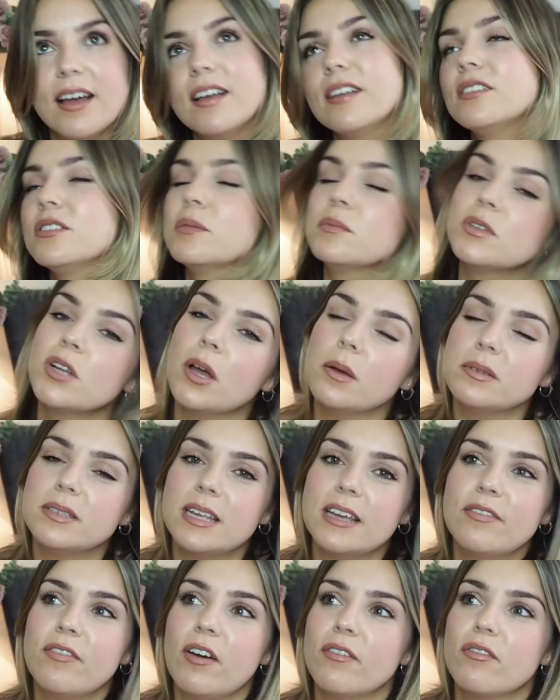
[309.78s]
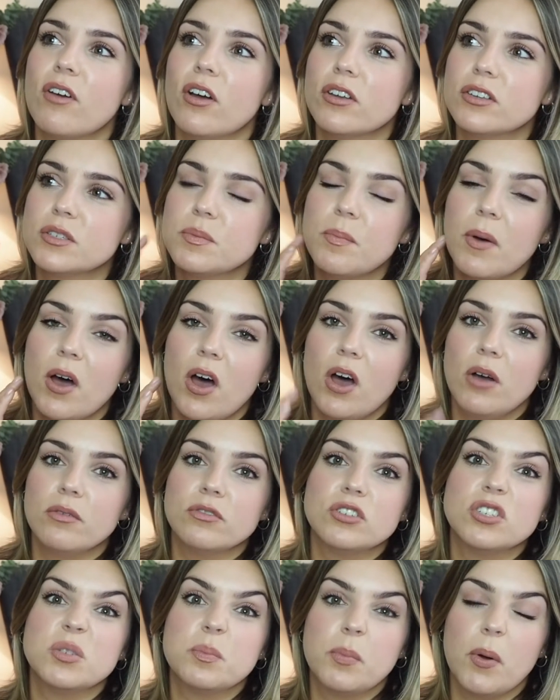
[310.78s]
sometimes if I've got a spot, I'll
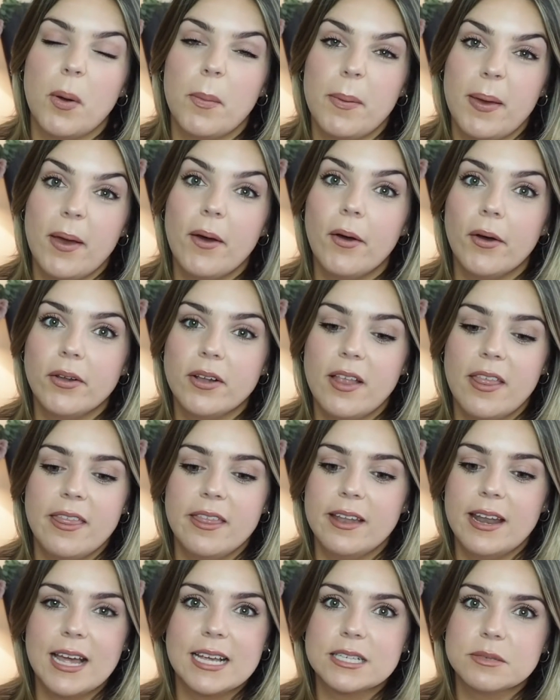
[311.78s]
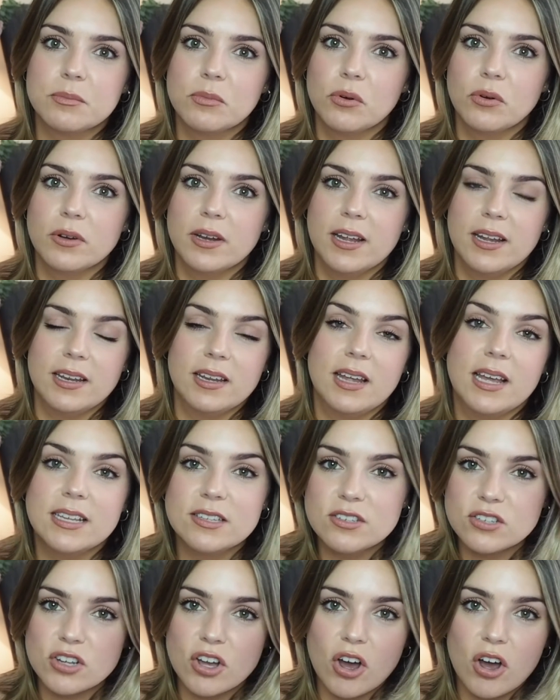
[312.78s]
just pop it on and the next morning
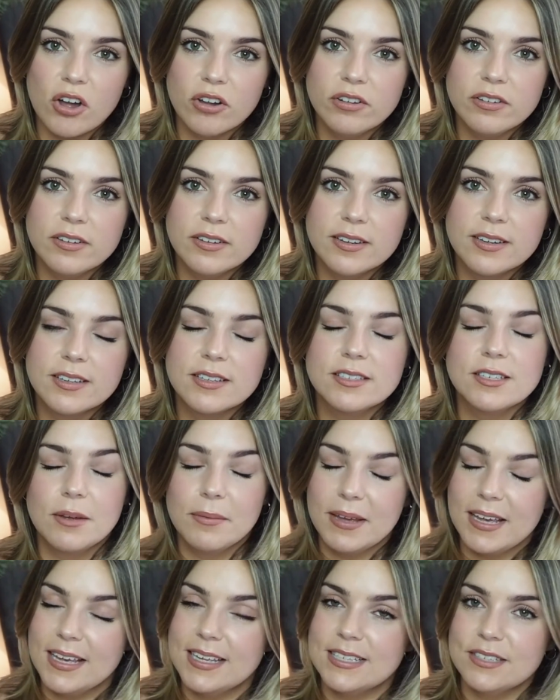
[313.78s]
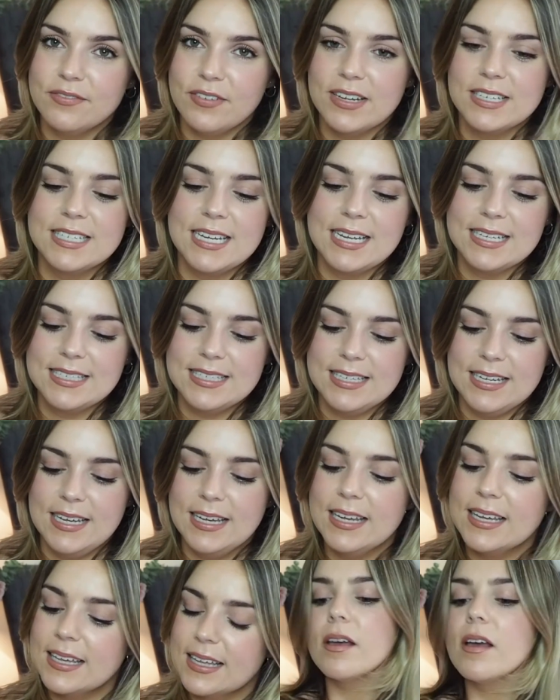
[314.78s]
it's gone, so it is
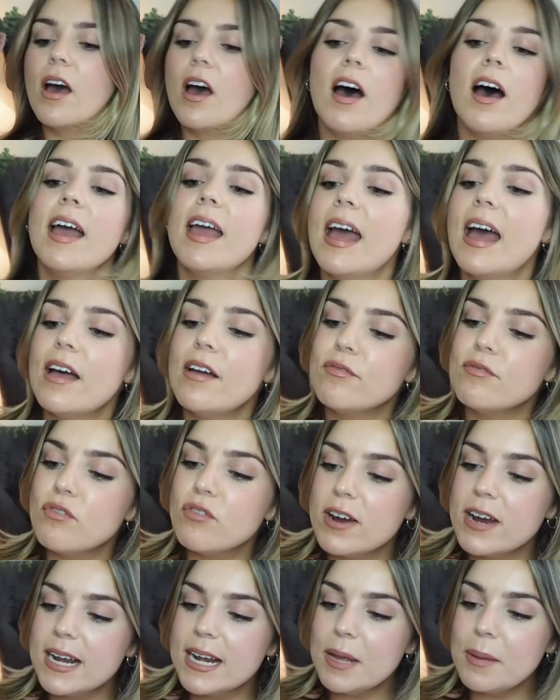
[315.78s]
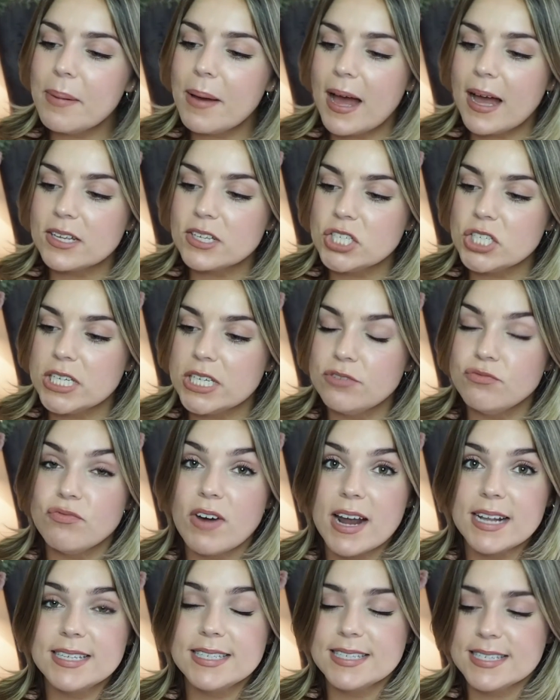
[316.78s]
fantastic. I have really patchy
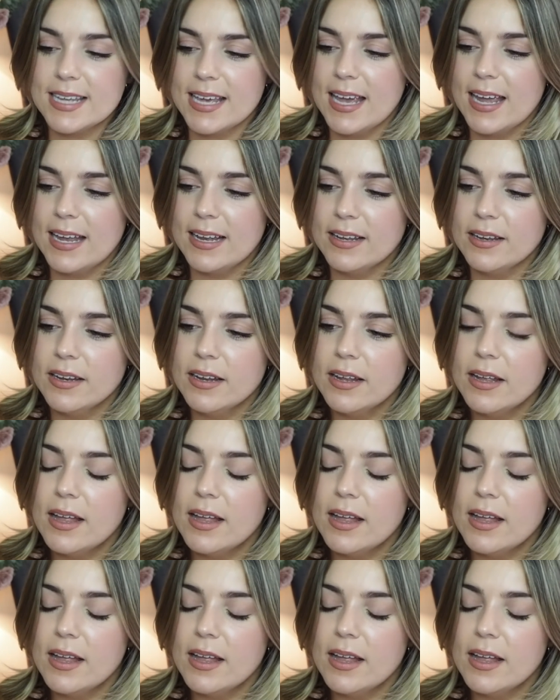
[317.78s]
red skin.